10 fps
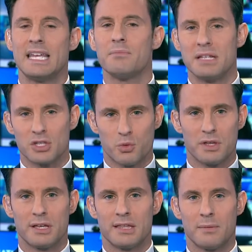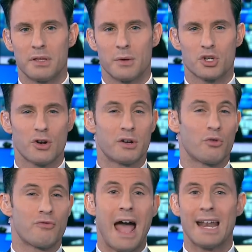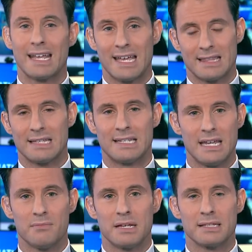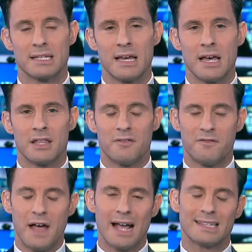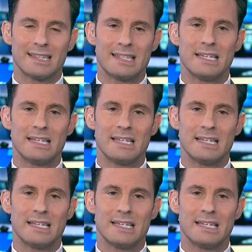demons within them and they were trying to eradicate the demons, the fact